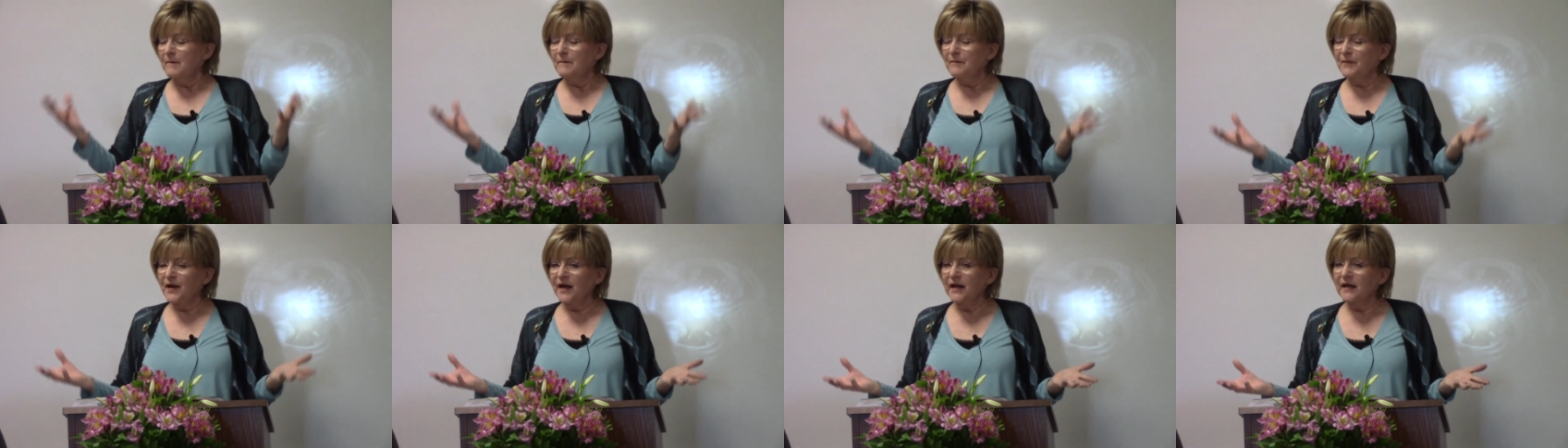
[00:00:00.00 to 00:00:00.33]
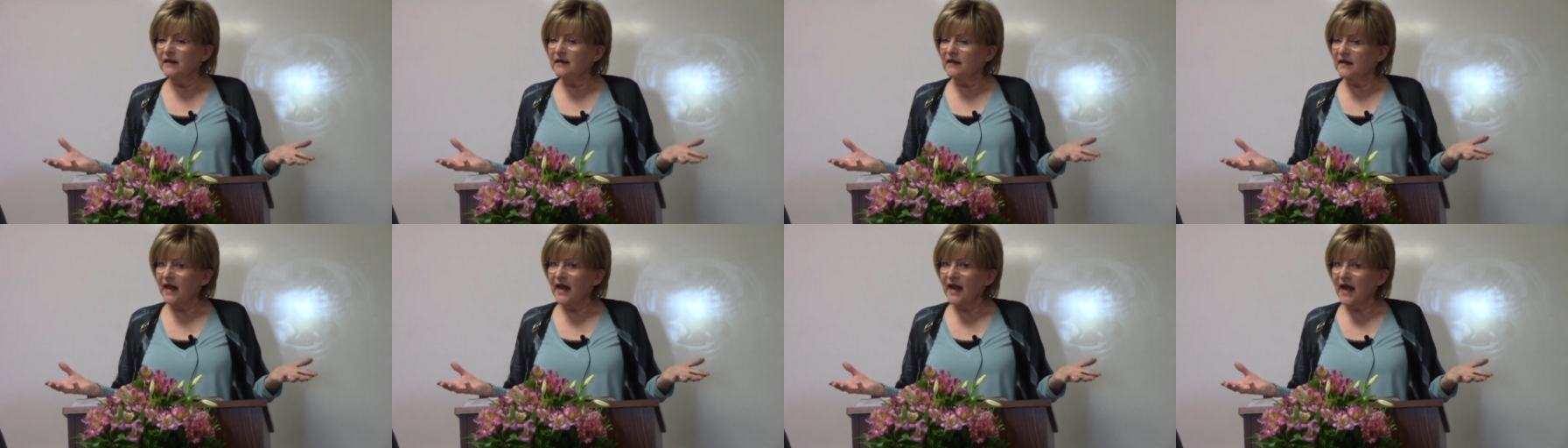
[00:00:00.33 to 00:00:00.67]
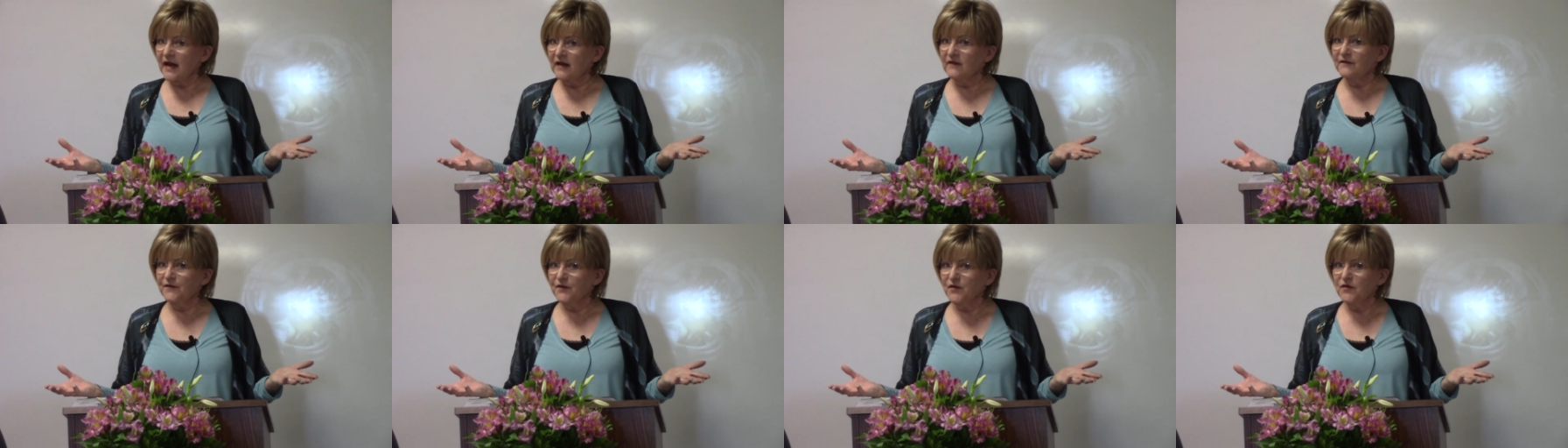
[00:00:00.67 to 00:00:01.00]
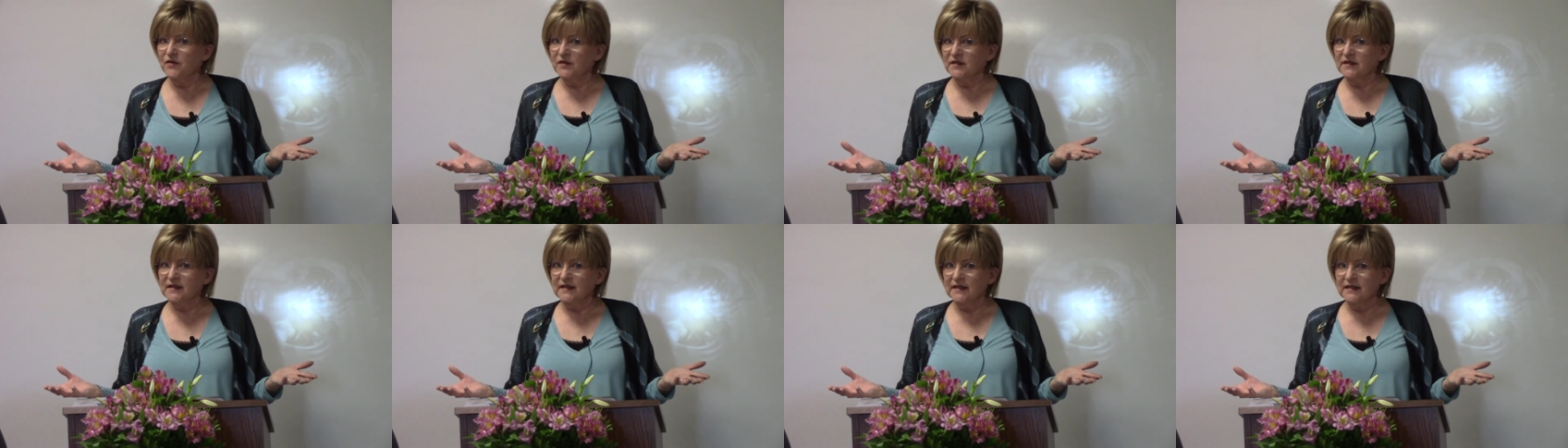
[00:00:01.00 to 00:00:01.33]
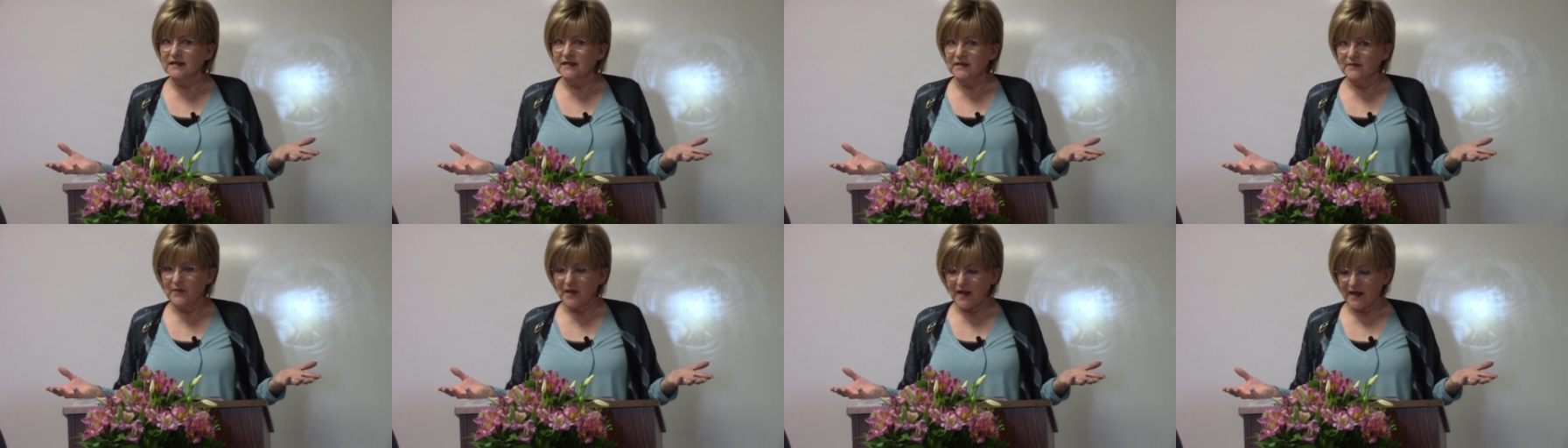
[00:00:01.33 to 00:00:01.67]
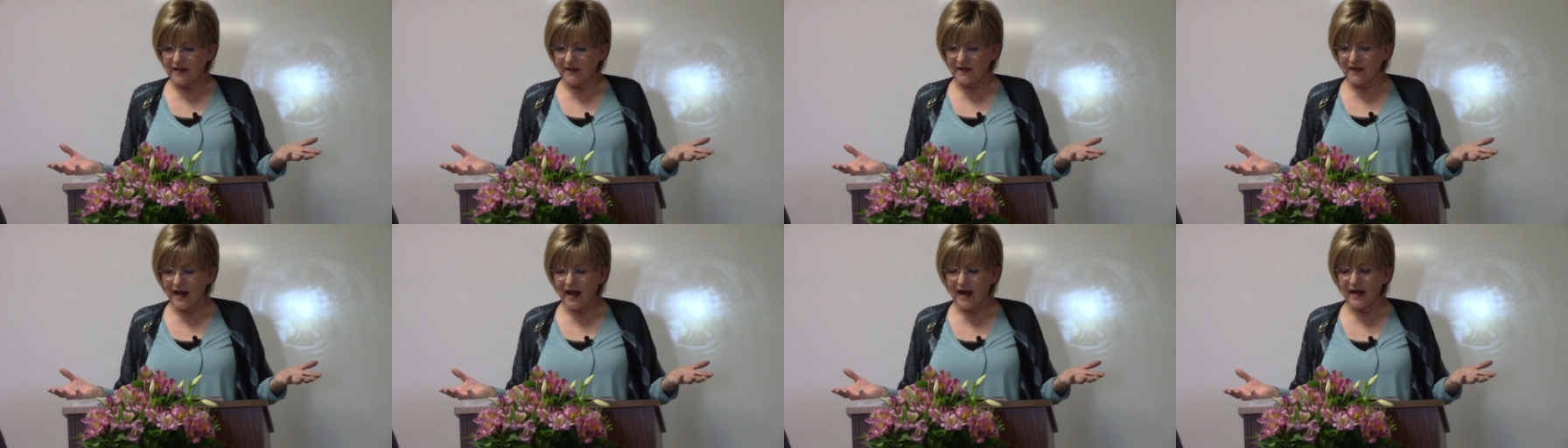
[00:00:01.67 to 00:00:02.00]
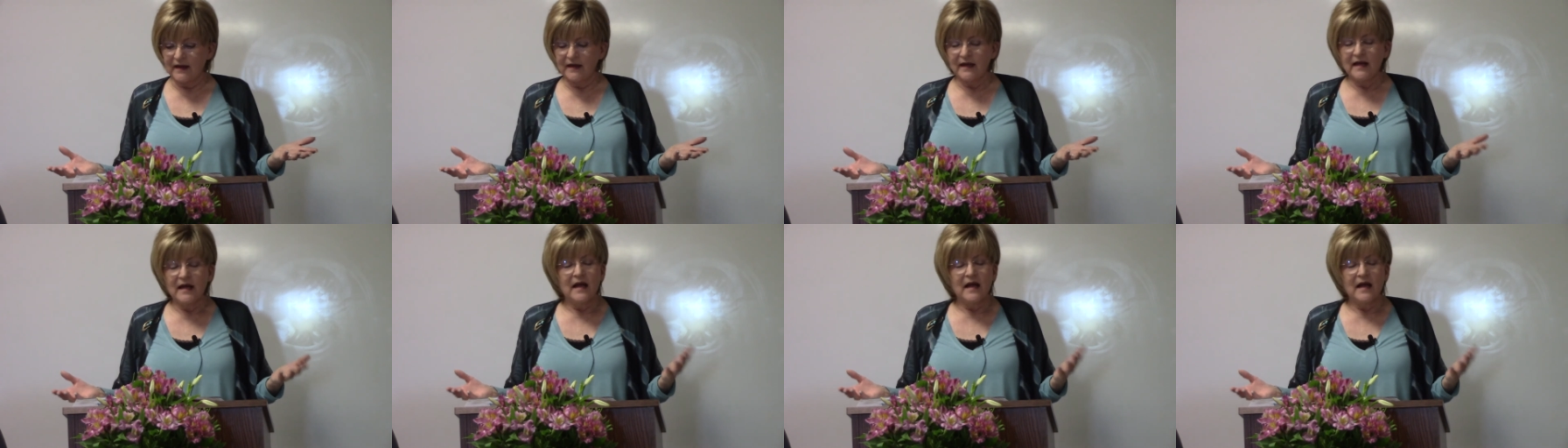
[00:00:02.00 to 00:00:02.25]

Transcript: but they had a feudal system like that.